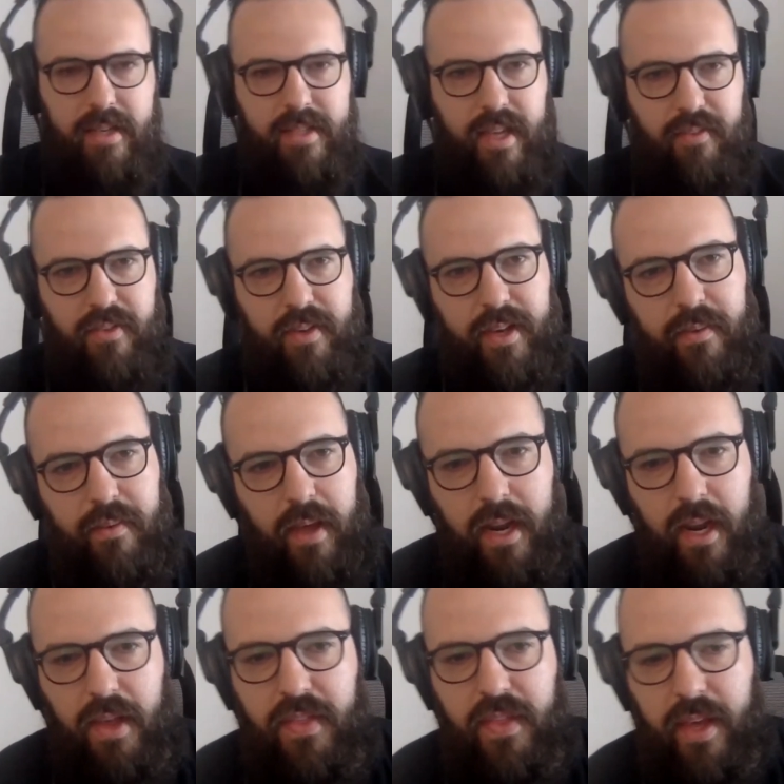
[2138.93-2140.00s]
Definitely. And
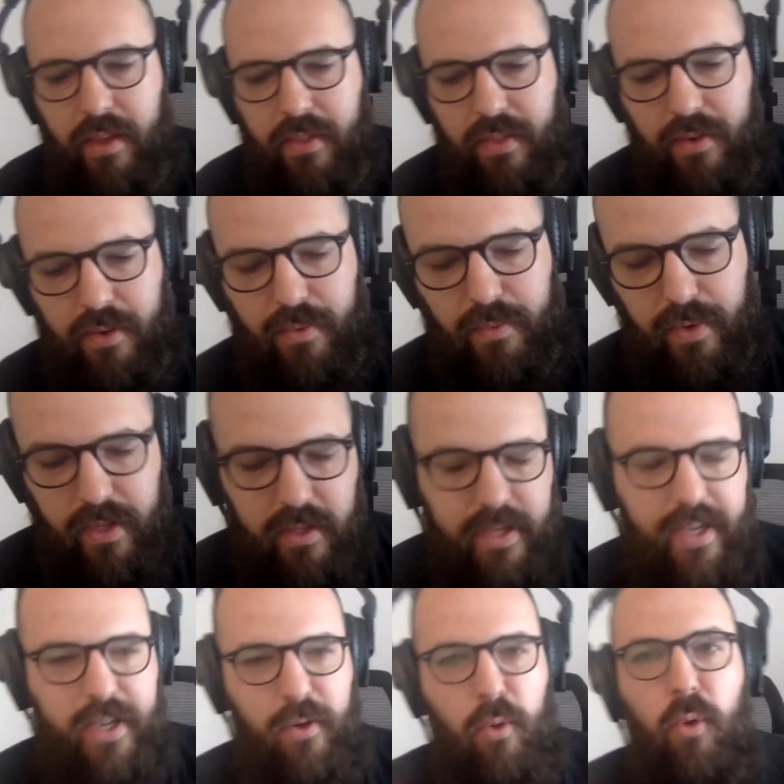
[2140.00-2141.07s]
I think the
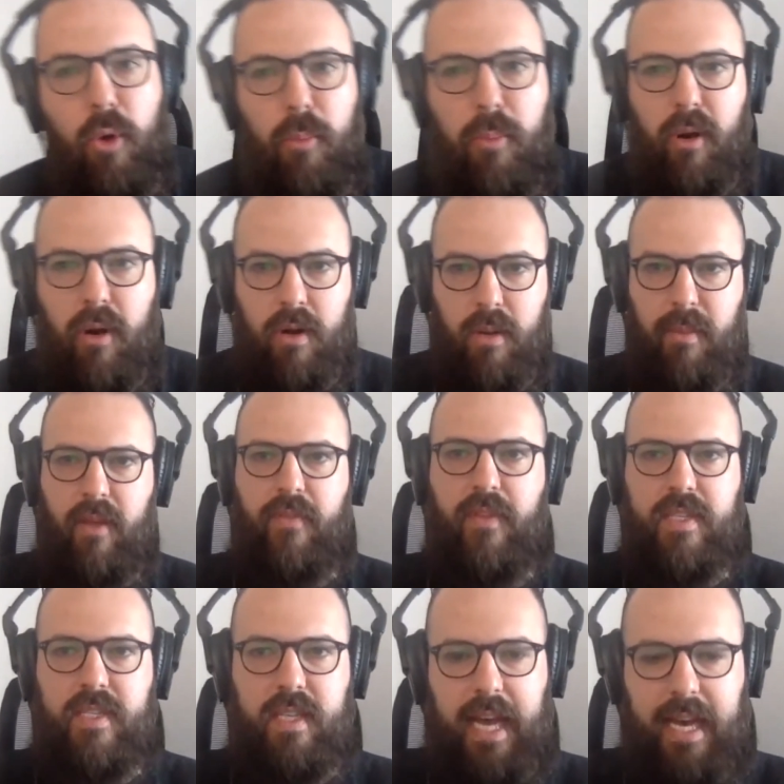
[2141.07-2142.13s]
really cool part about
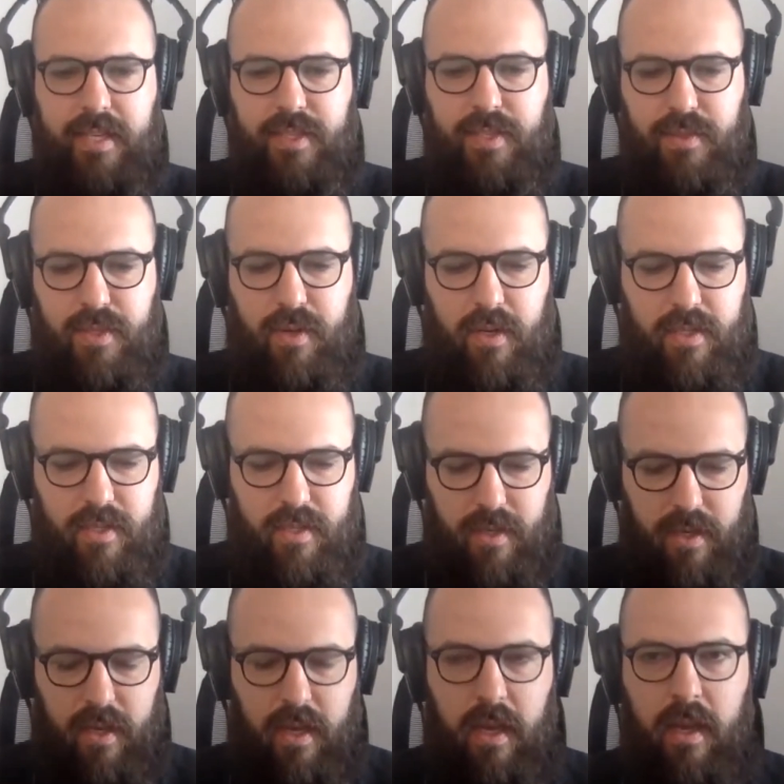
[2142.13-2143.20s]
this, as you start
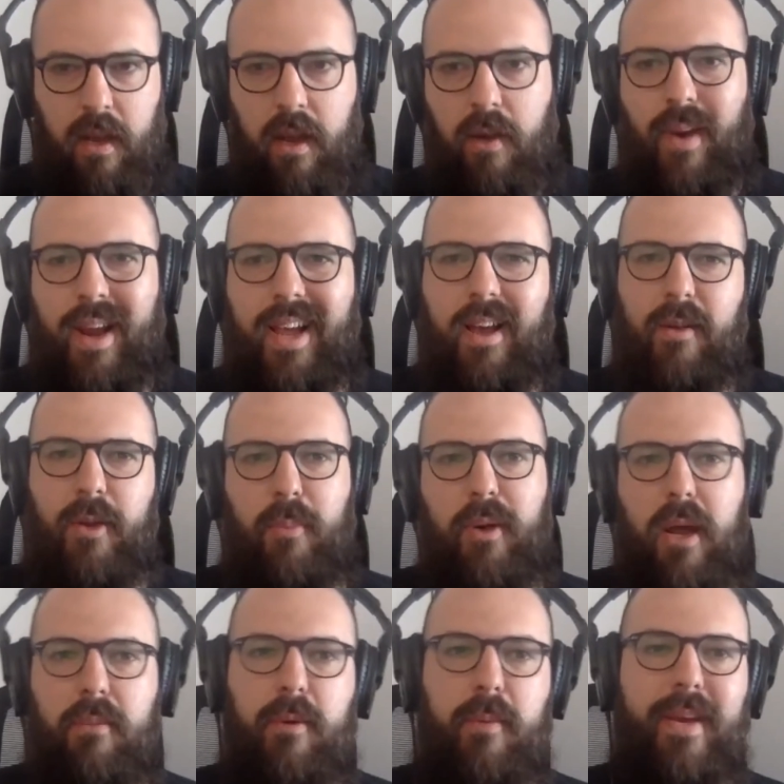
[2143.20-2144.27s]
to, right, you're
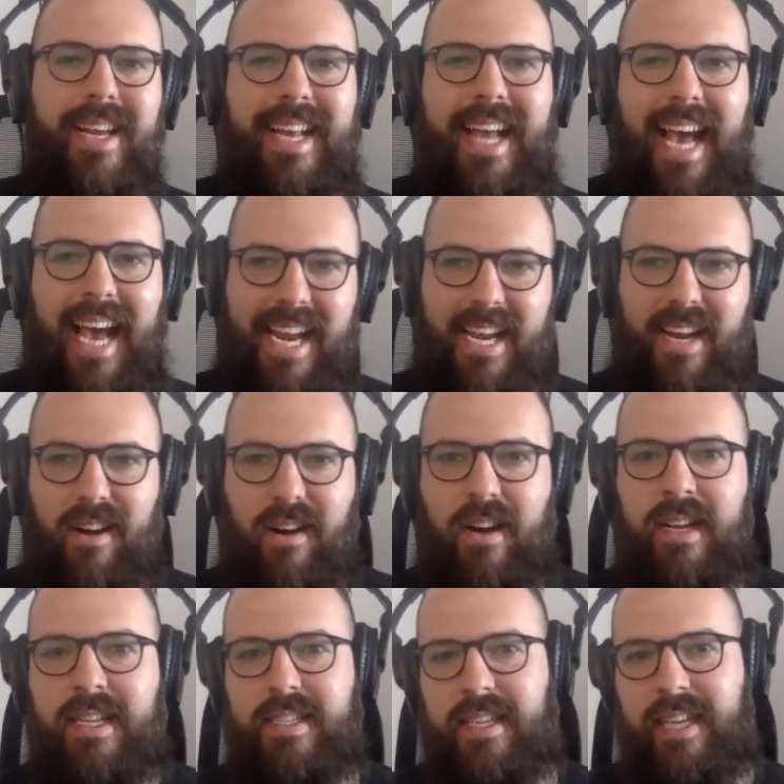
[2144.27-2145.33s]
probably going to add it
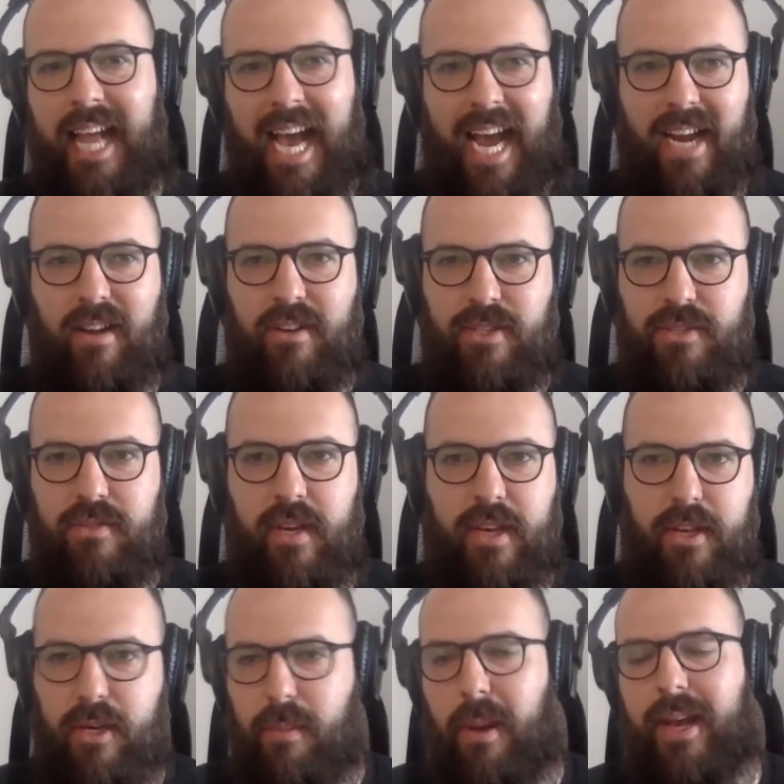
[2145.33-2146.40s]
on as an add-on, like
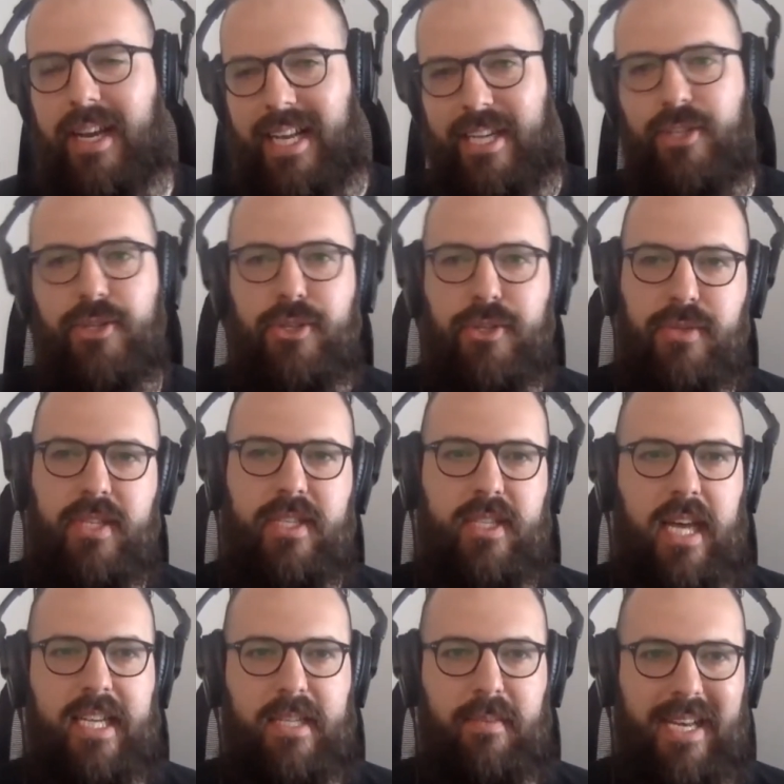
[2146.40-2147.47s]
you're probably going to introduce
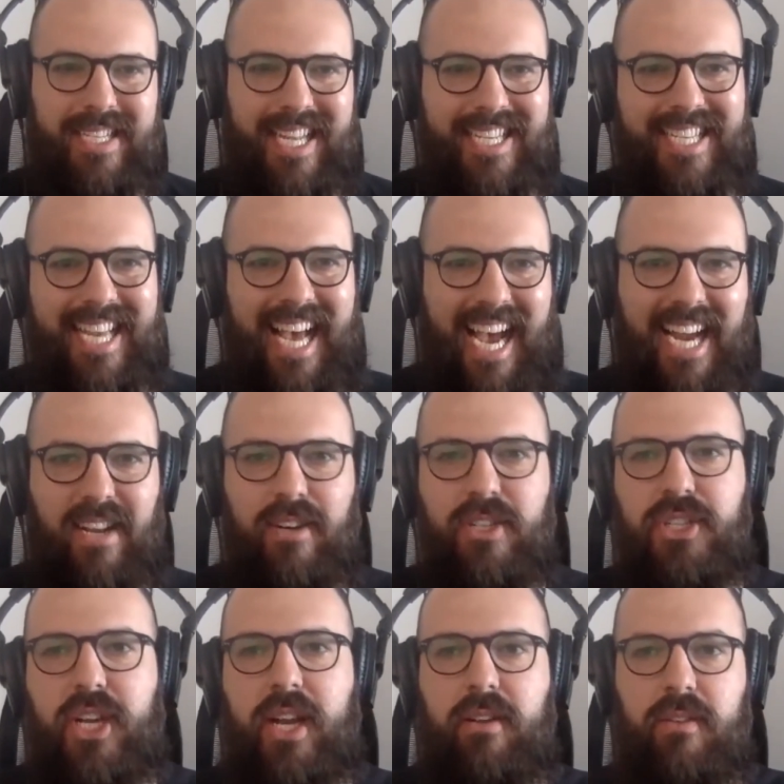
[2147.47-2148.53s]
SMS as an add-on
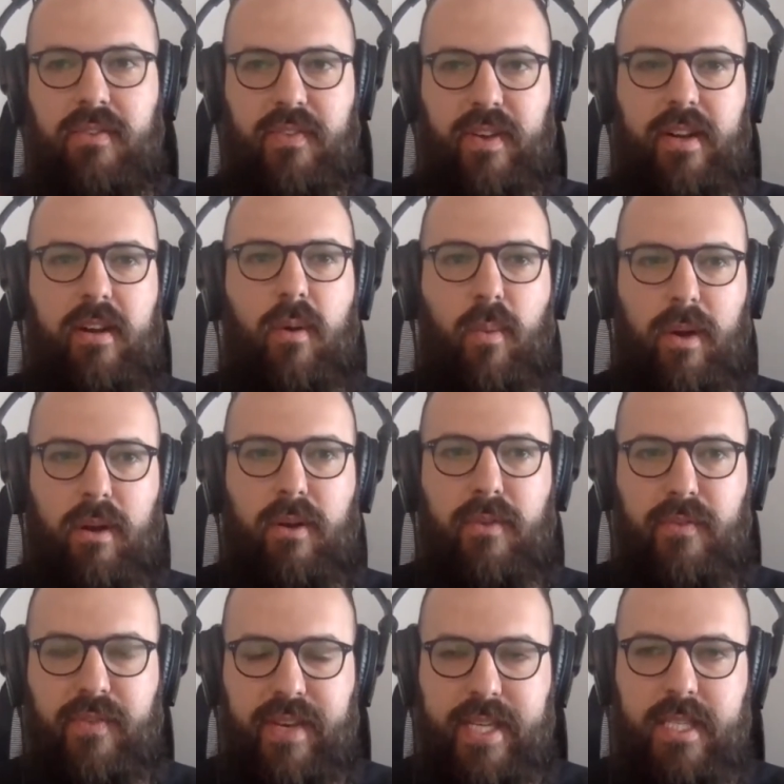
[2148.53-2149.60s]
channel and figure out where it
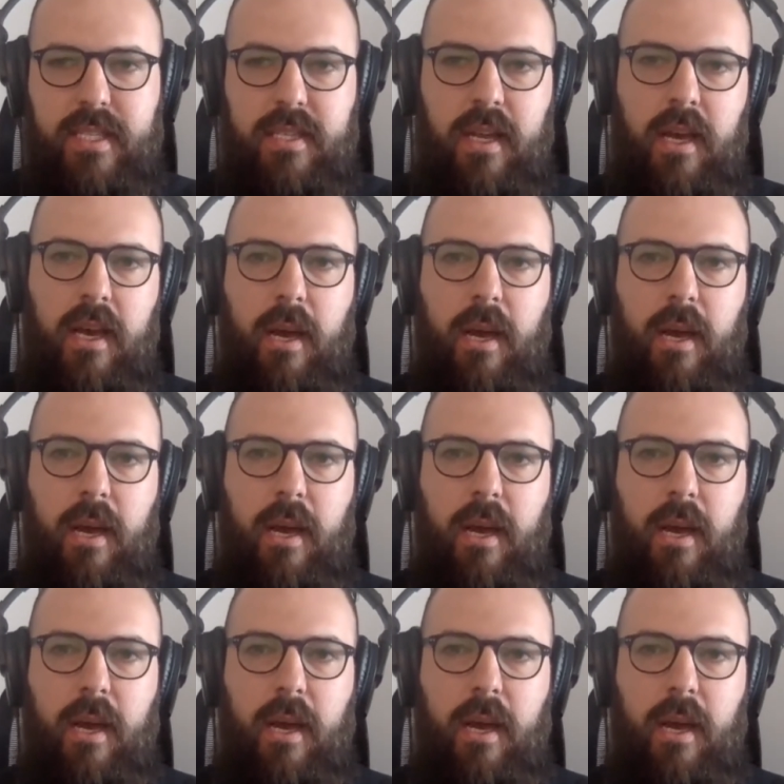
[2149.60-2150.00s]
fits.